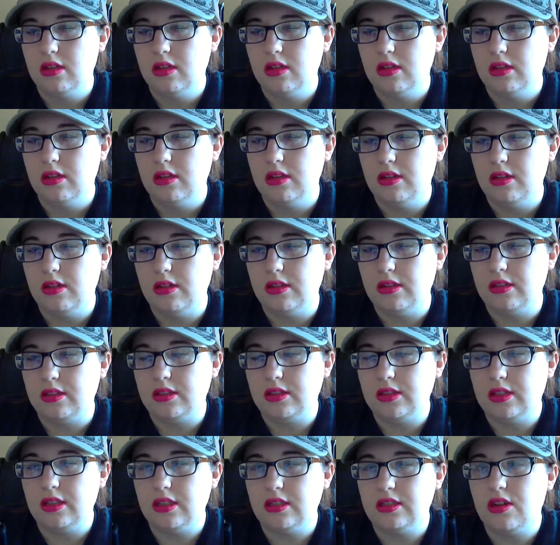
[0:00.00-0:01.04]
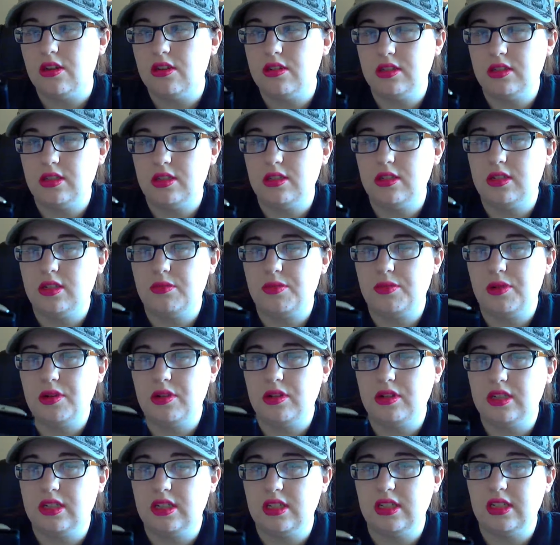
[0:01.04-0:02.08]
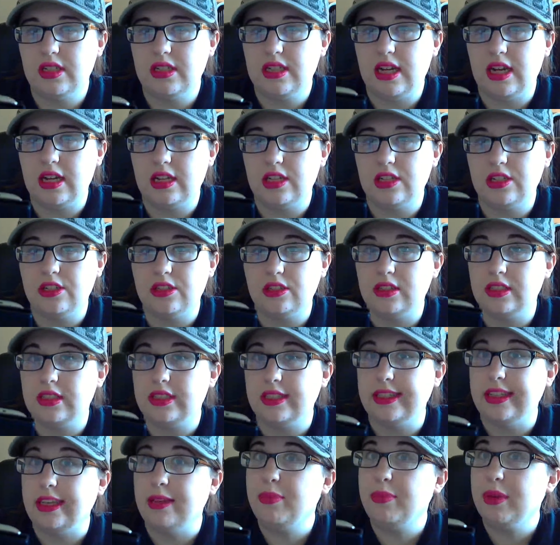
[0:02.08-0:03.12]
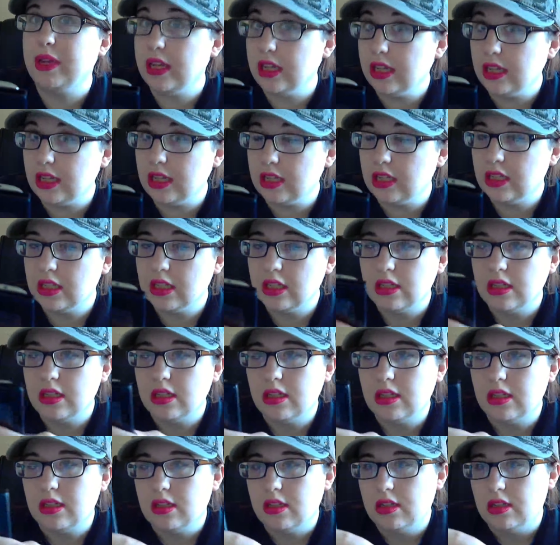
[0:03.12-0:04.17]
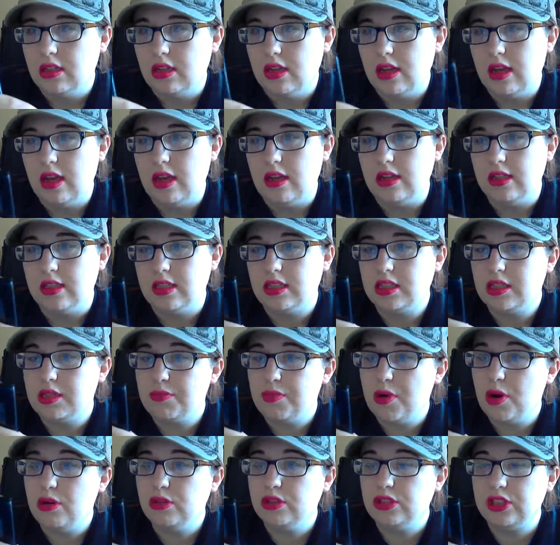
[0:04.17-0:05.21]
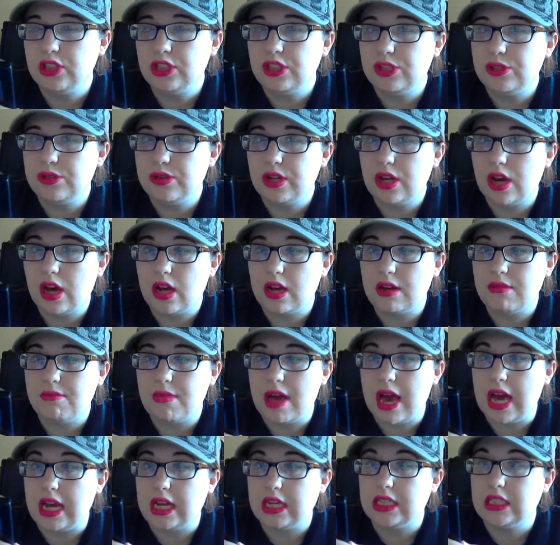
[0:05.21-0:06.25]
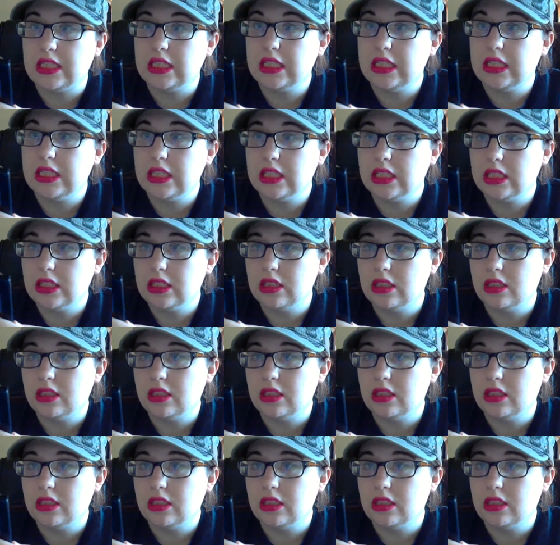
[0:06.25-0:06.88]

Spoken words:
it's also supposed to detect your sleeping, and it's supposed to do it automatically,